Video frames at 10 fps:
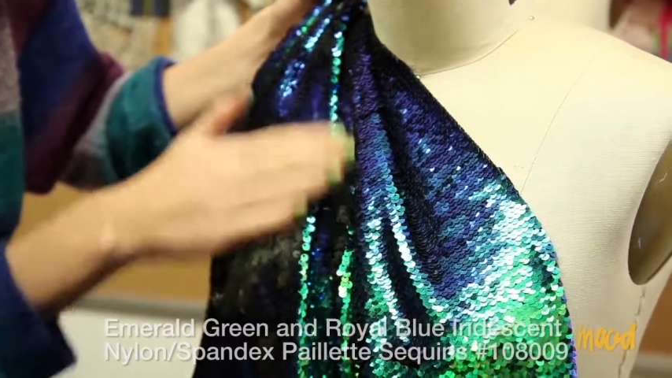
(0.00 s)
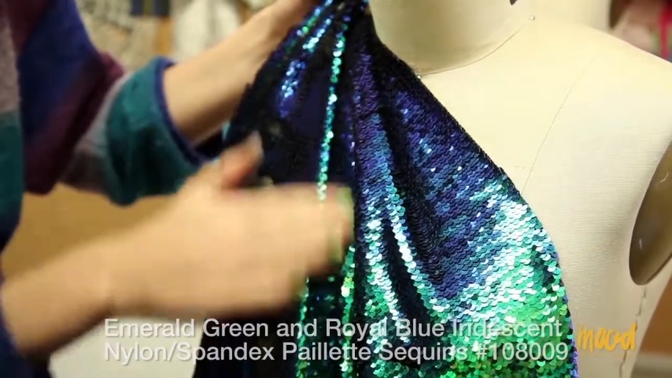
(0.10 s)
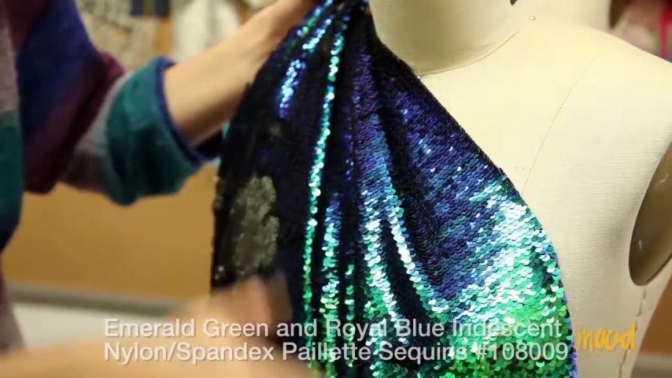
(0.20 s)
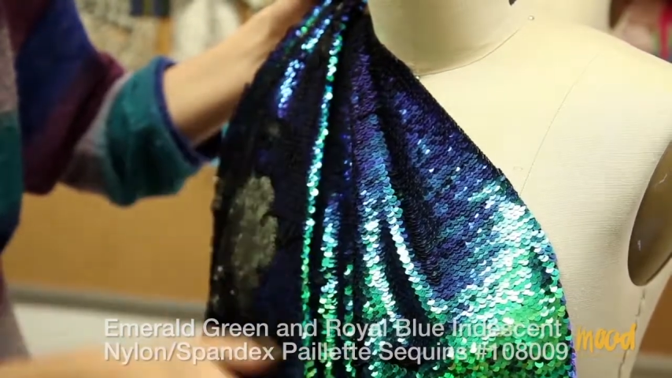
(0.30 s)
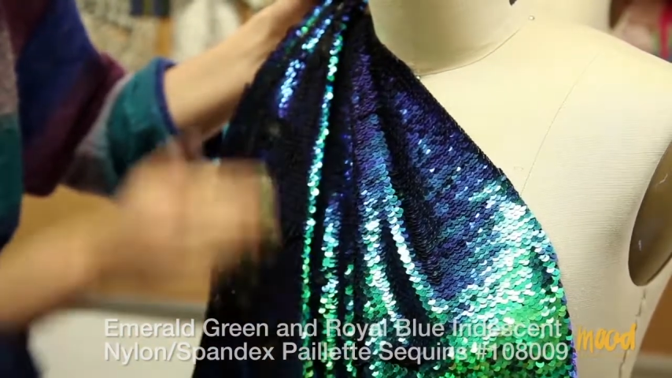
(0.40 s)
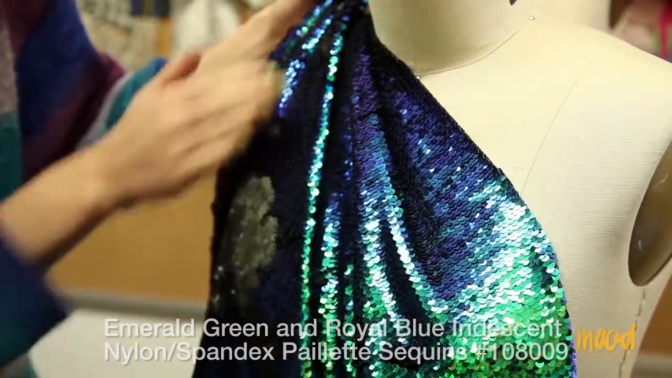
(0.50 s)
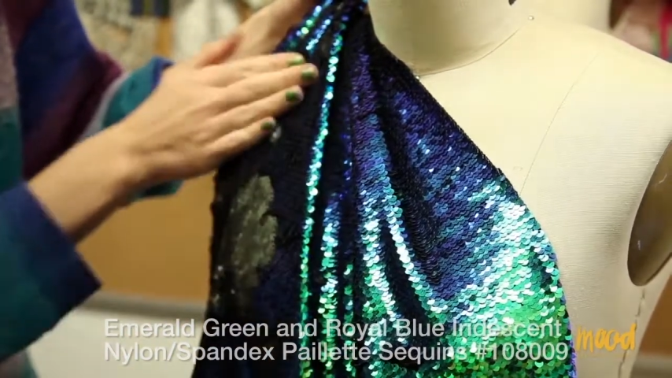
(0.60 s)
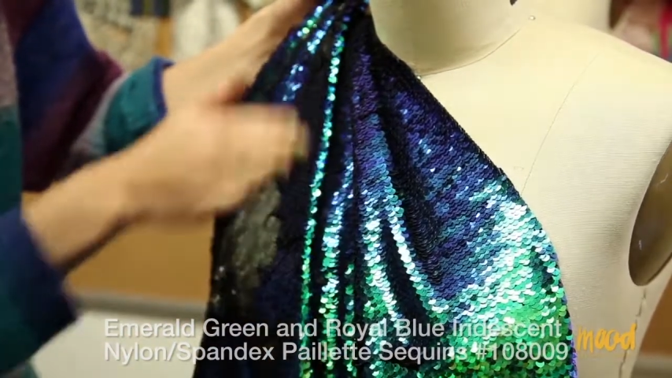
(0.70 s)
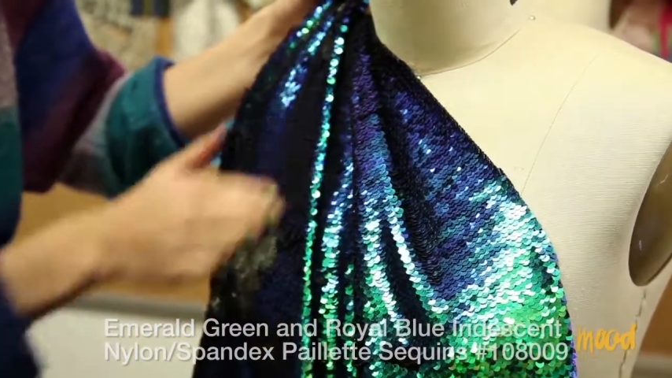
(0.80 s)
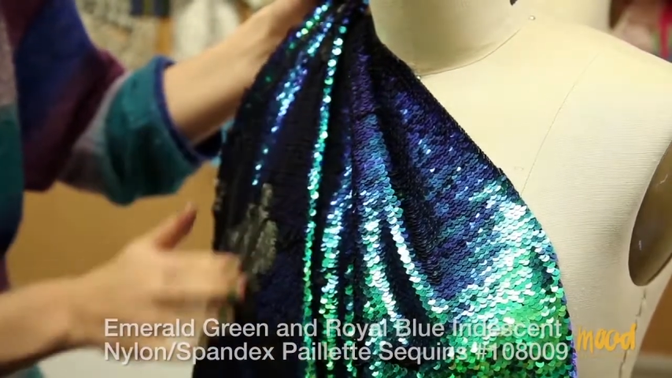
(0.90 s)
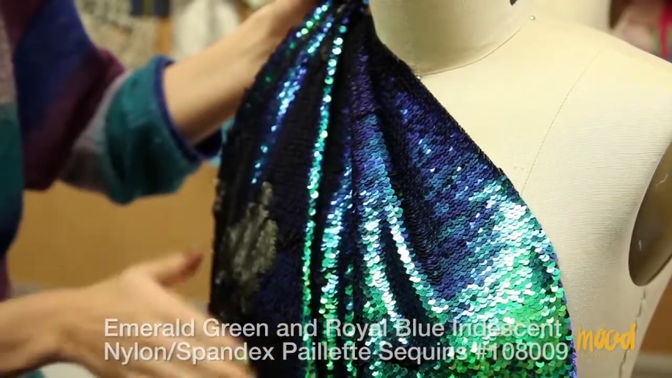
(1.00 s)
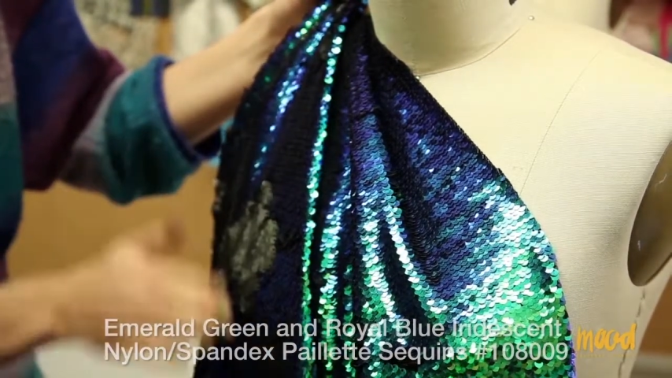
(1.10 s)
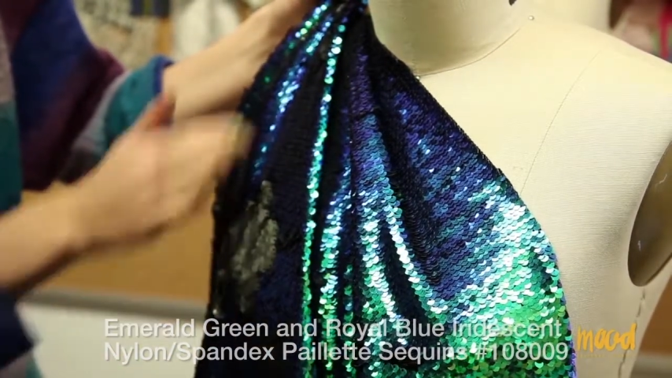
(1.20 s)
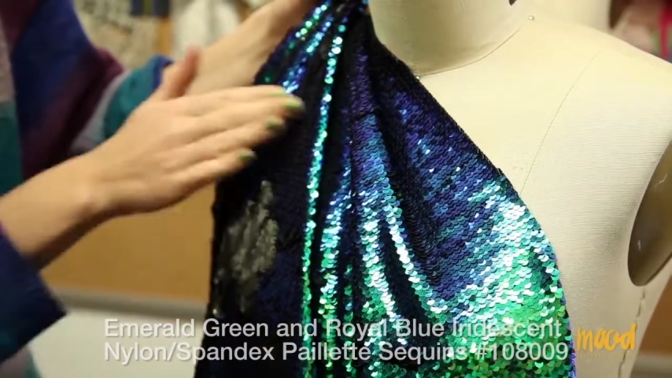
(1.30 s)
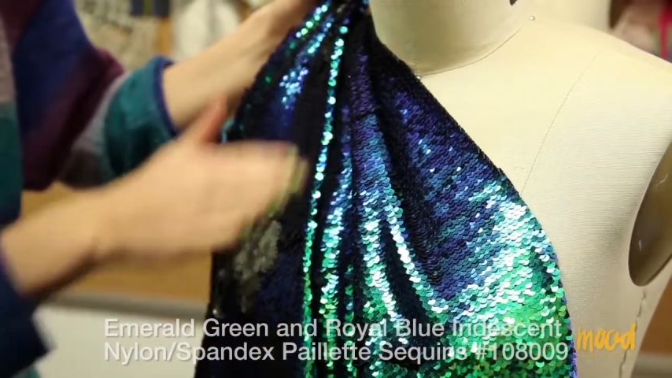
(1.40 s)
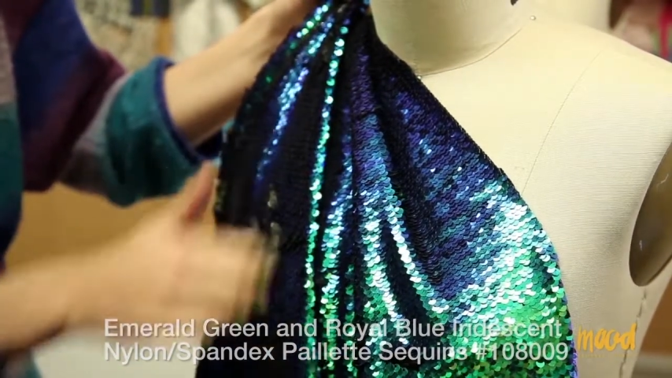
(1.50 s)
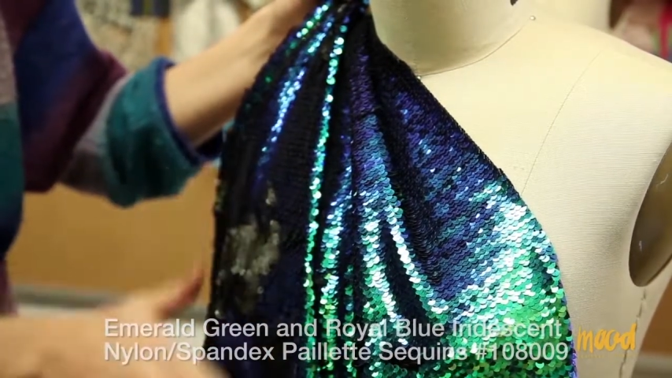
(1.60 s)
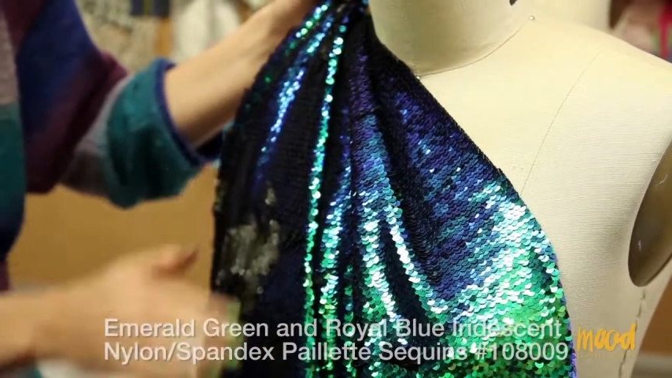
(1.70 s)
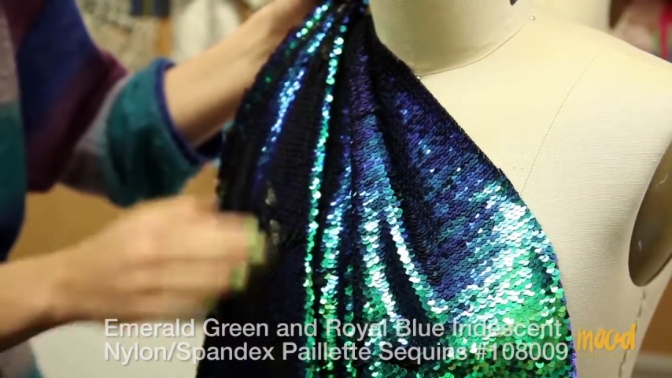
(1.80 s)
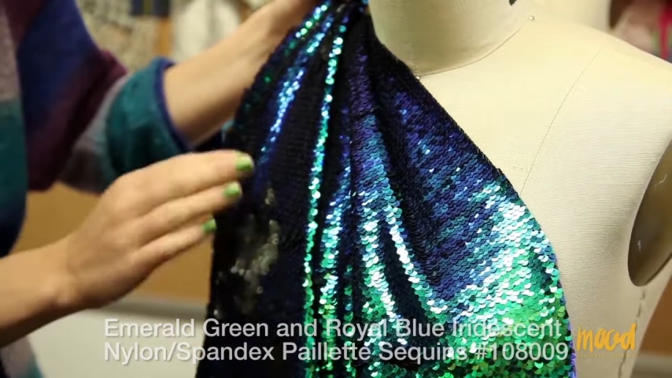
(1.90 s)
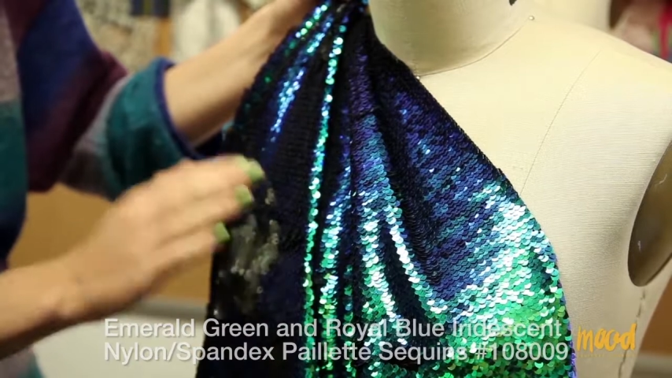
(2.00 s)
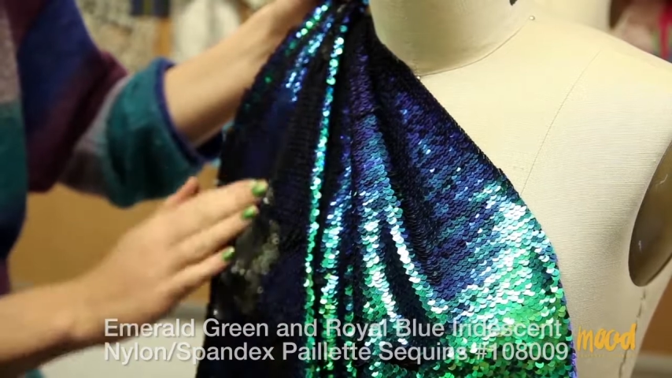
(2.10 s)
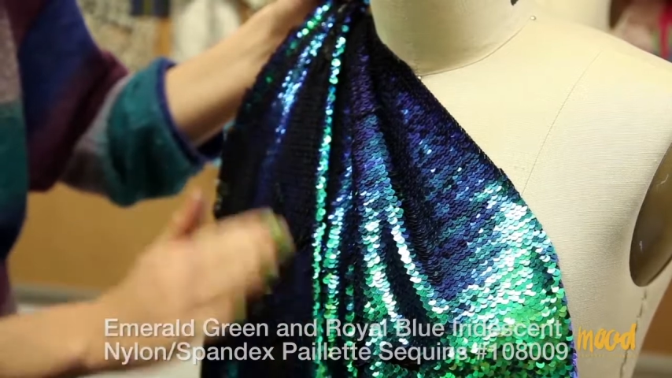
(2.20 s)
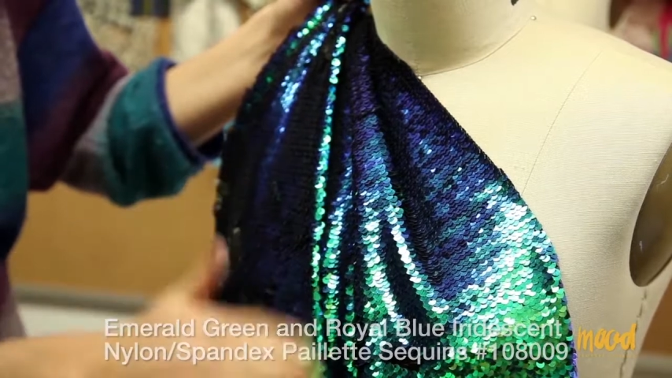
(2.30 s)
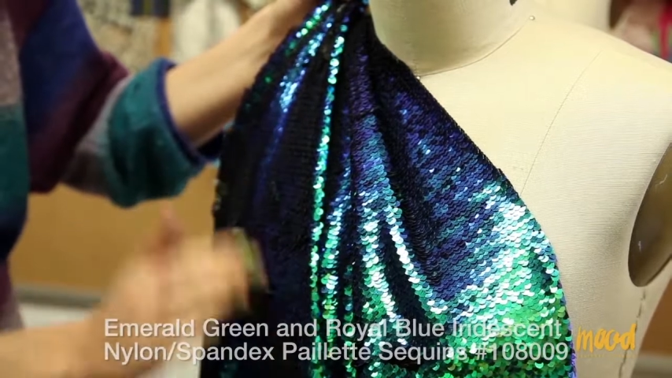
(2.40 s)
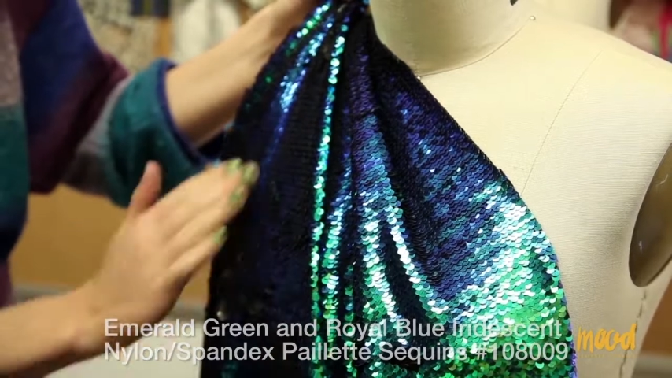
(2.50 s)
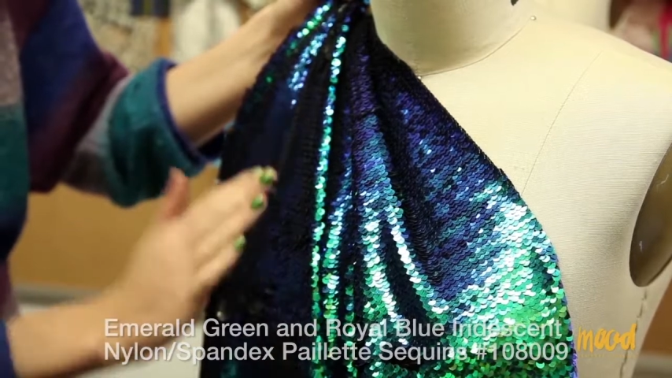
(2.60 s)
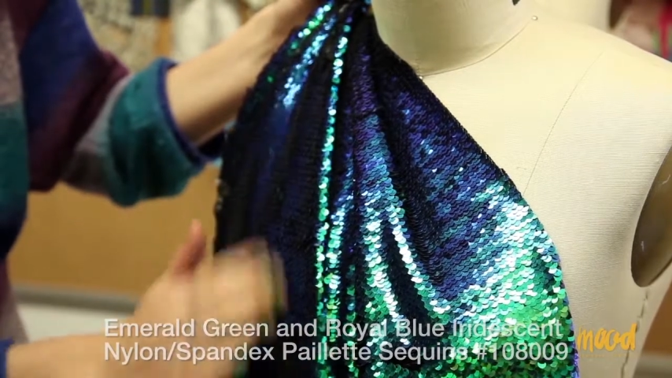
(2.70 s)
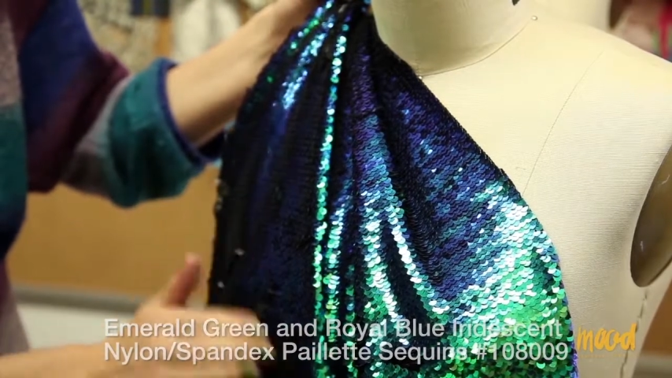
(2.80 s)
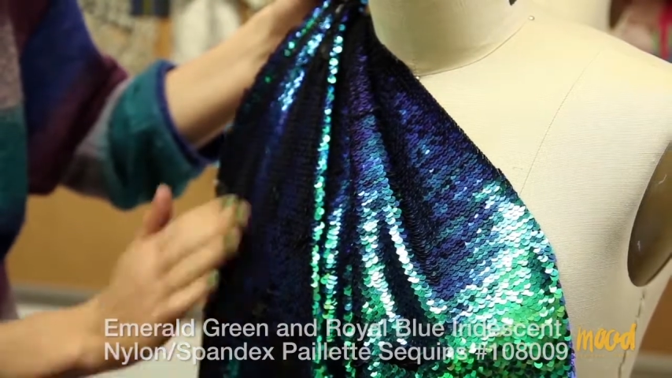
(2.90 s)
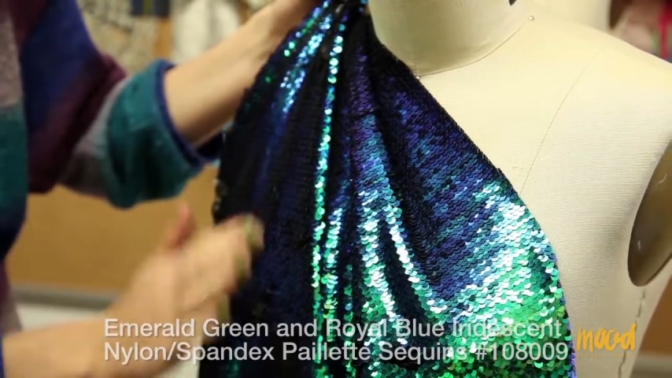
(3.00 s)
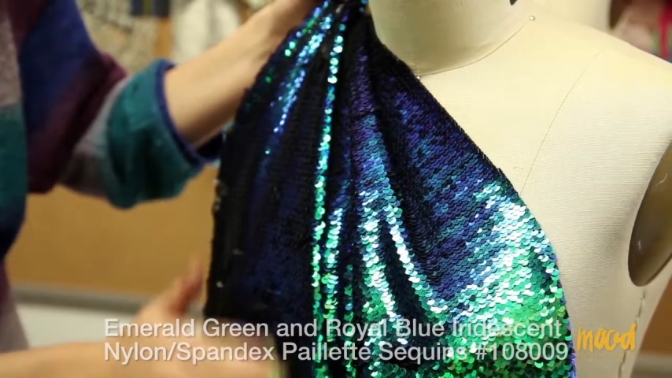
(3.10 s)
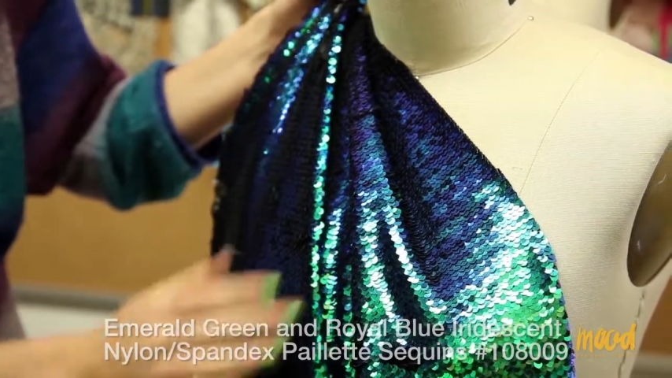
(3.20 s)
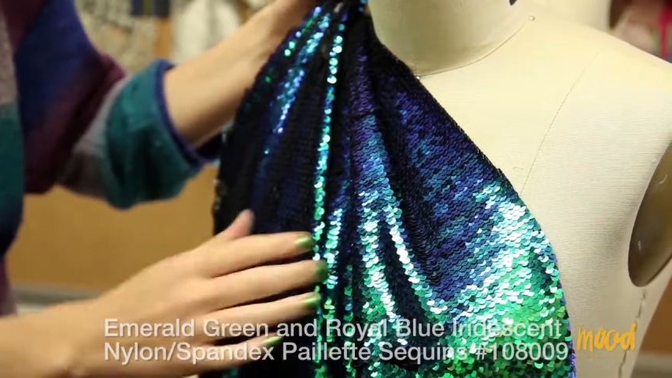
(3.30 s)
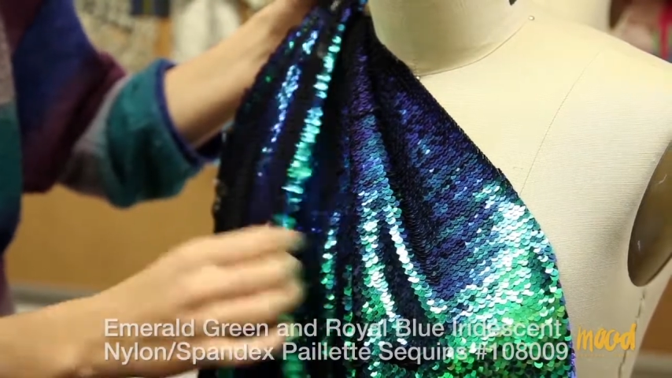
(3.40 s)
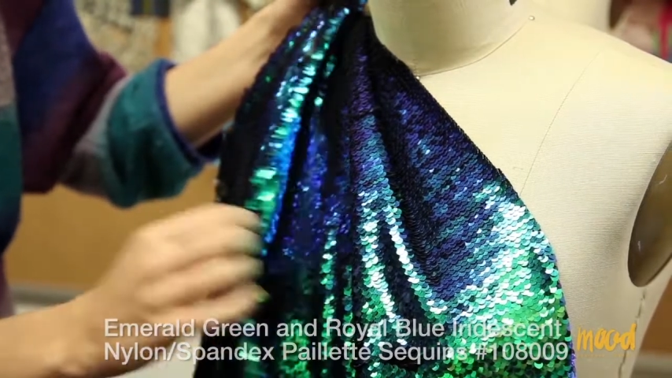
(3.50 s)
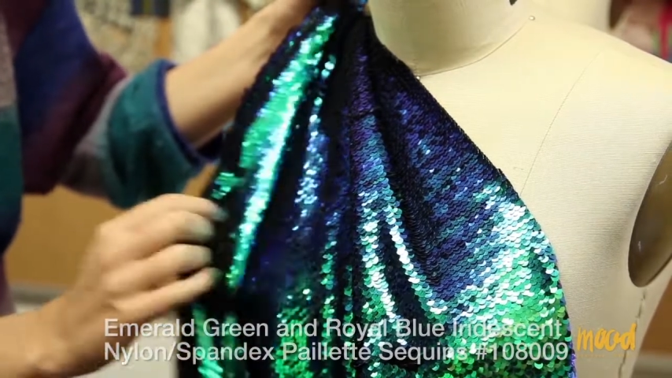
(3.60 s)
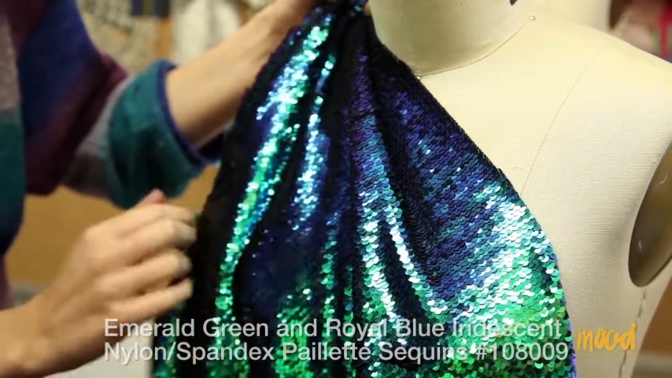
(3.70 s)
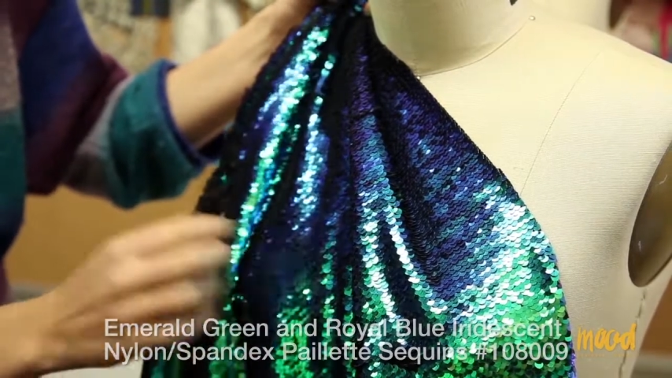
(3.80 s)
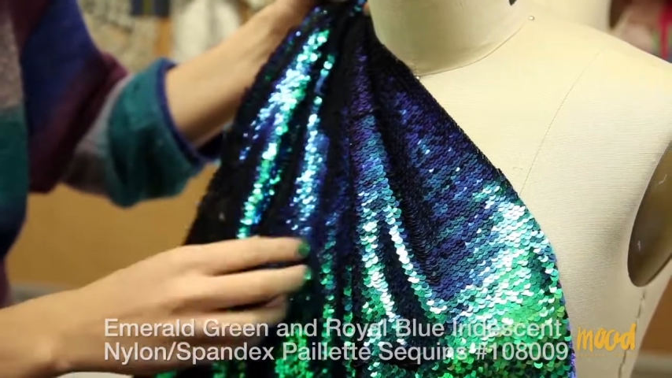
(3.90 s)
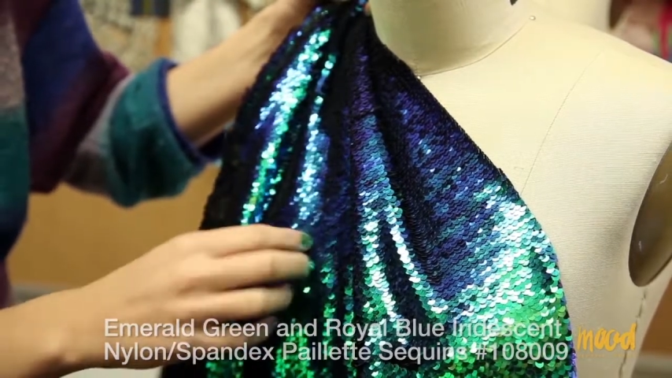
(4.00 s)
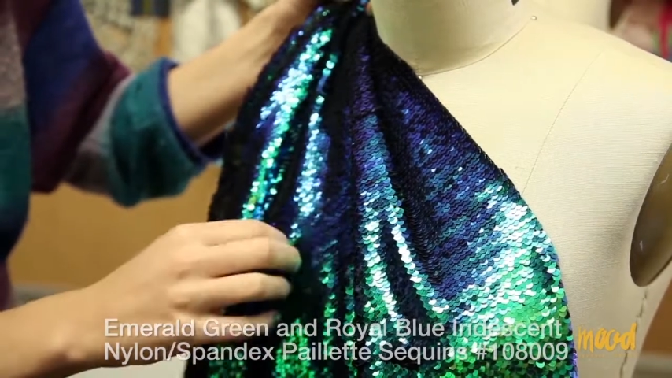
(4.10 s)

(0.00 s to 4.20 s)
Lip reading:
[unreadable: no face in view]